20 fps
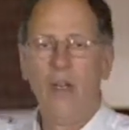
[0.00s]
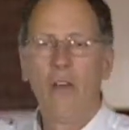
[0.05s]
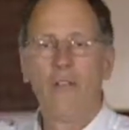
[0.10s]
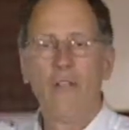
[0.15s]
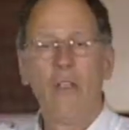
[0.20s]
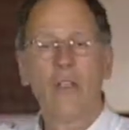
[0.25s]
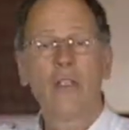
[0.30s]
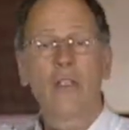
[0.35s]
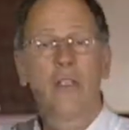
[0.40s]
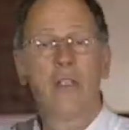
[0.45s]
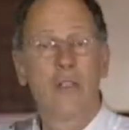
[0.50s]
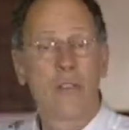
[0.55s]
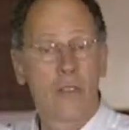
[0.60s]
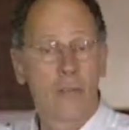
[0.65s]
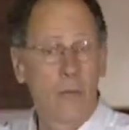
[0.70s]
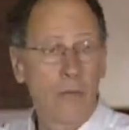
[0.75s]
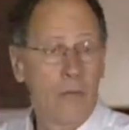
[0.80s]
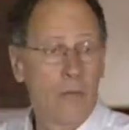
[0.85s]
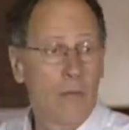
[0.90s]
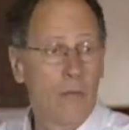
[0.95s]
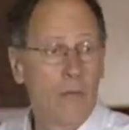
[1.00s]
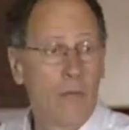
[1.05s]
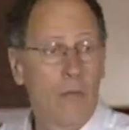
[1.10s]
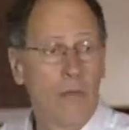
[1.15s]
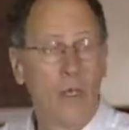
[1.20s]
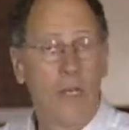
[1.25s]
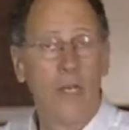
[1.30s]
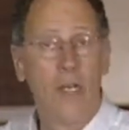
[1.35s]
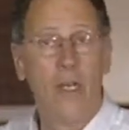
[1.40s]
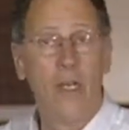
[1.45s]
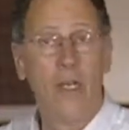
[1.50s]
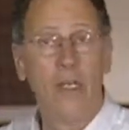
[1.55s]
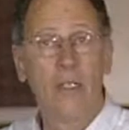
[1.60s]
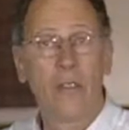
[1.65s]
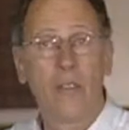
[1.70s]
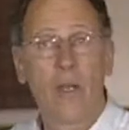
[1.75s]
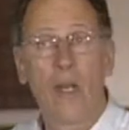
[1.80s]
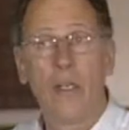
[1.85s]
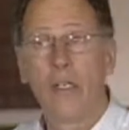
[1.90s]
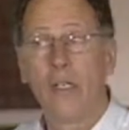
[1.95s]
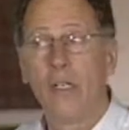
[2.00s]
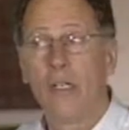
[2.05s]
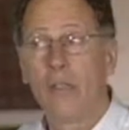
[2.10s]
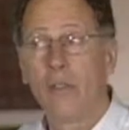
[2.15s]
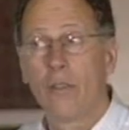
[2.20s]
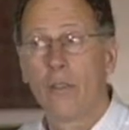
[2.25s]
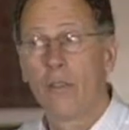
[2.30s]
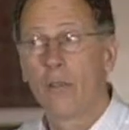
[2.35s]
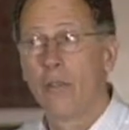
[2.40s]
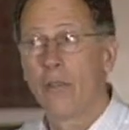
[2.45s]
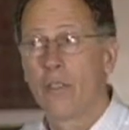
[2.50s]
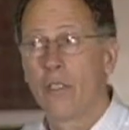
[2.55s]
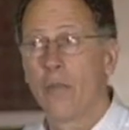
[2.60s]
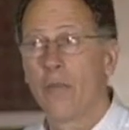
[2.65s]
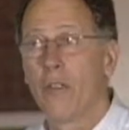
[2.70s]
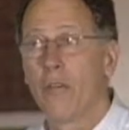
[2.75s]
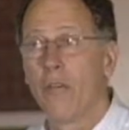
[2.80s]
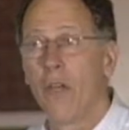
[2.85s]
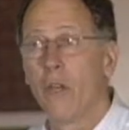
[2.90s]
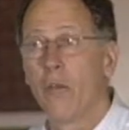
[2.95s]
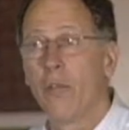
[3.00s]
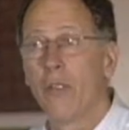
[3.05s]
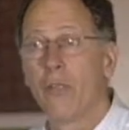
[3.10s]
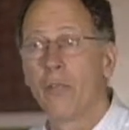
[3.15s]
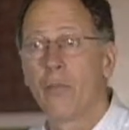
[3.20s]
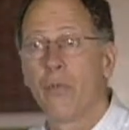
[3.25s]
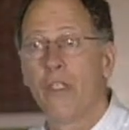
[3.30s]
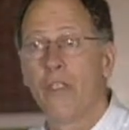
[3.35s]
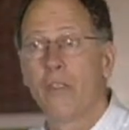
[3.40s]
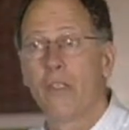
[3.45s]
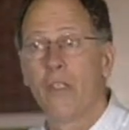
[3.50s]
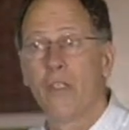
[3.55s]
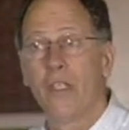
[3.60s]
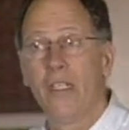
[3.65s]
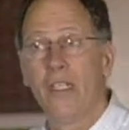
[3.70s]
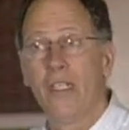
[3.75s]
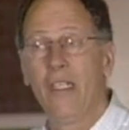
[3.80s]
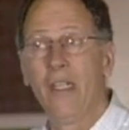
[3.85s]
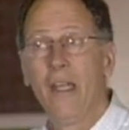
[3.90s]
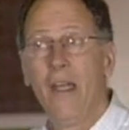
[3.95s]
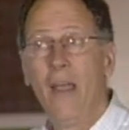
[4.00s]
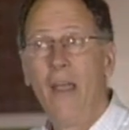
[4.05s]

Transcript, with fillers: For instance, uh, in talking to some developers recently,